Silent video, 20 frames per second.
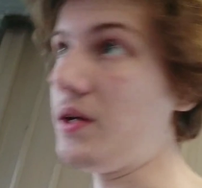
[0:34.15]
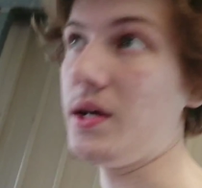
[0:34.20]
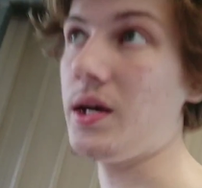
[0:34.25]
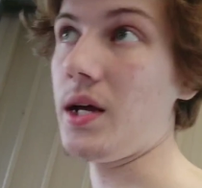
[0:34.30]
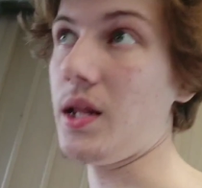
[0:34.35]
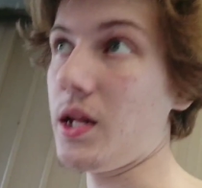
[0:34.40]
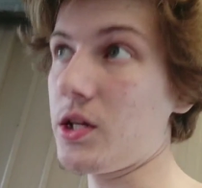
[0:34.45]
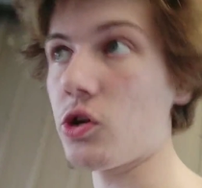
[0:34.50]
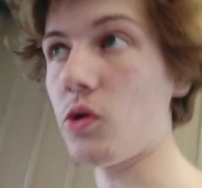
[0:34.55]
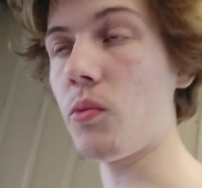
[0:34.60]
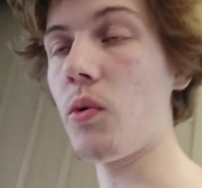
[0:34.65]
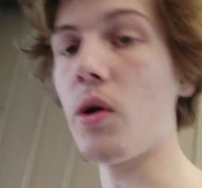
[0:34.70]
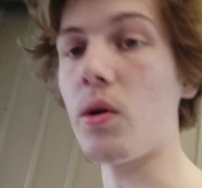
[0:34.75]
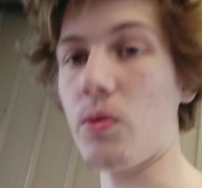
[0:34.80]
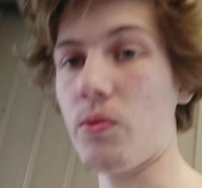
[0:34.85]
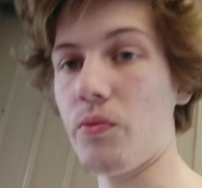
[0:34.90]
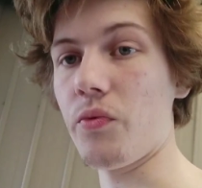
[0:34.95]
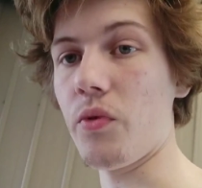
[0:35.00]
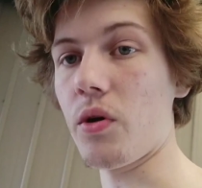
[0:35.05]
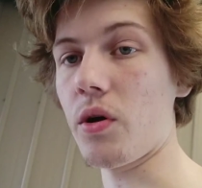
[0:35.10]
unless I work
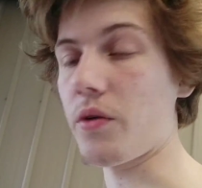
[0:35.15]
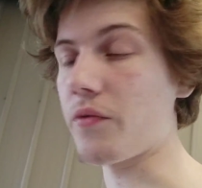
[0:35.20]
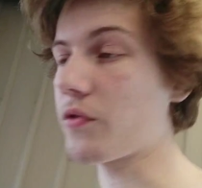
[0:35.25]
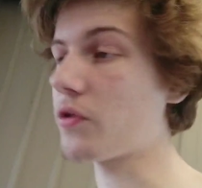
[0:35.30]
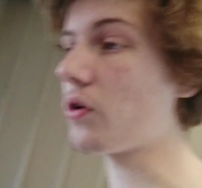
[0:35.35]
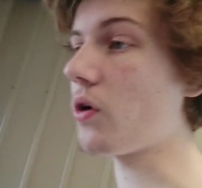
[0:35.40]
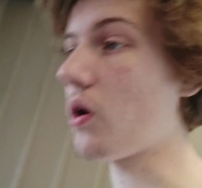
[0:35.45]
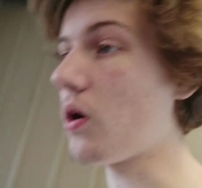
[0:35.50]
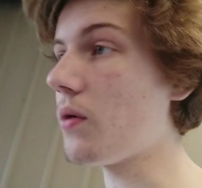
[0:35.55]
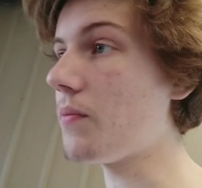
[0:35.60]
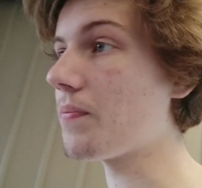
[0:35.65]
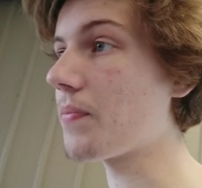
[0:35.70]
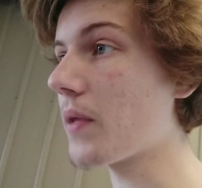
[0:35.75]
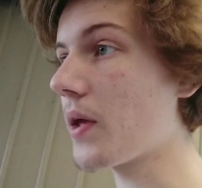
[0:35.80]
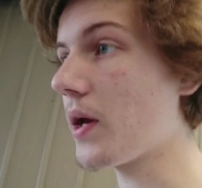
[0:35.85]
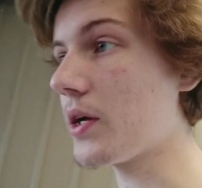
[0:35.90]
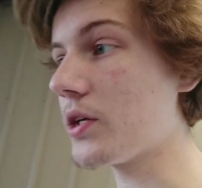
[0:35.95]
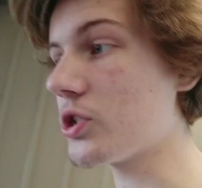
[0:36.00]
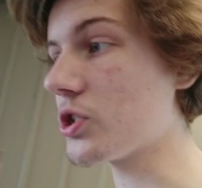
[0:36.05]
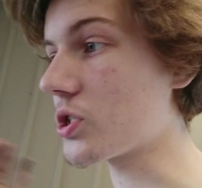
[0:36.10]
with what I've got
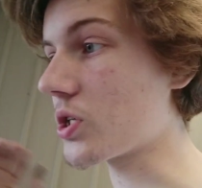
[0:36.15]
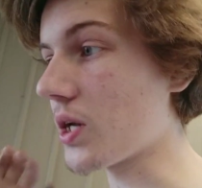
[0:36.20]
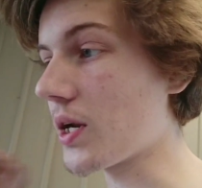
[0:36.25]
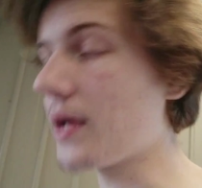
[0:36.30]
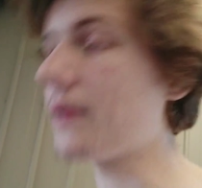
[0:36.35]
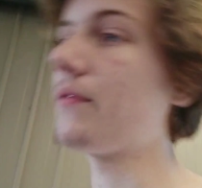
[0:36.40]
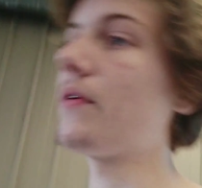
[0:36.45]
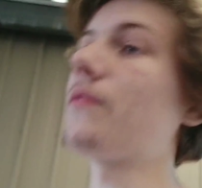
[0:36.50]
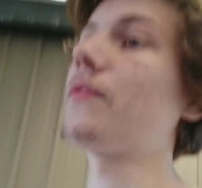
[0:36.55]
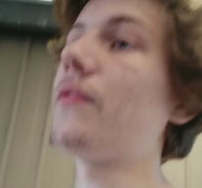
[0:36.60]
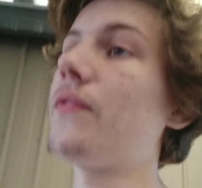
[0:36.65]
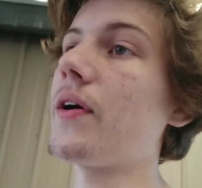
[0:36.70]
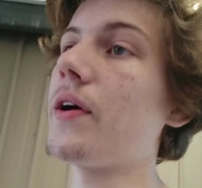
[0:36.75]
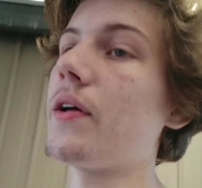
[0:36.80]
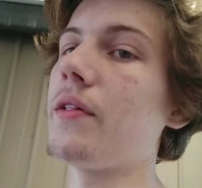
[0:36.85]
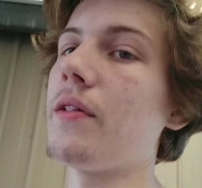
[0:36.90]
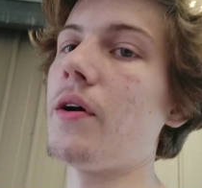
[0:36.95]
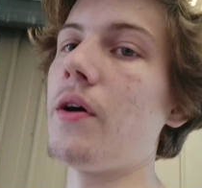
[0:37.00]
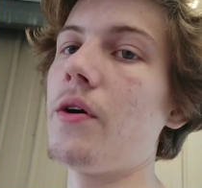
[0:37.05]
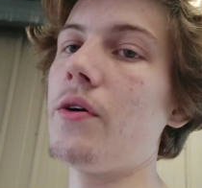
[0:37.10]
and just leave everything
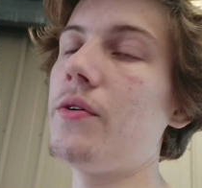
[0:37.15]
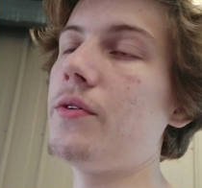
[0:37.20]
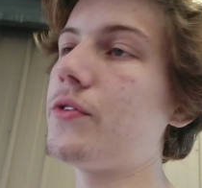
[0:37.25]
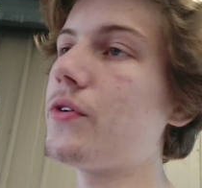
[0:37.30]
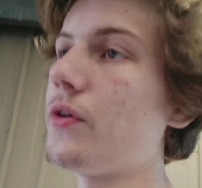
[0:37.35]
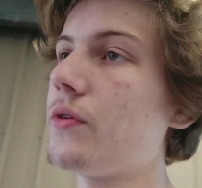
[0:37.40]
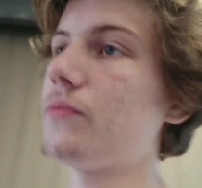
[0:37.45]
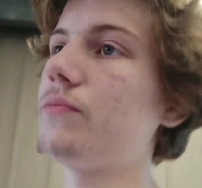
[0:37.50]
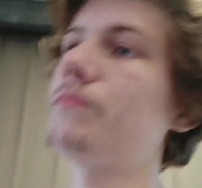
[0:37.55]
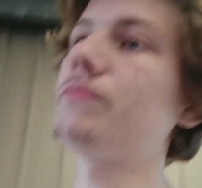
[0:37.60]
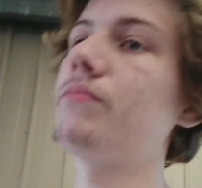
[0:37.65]
alone, don't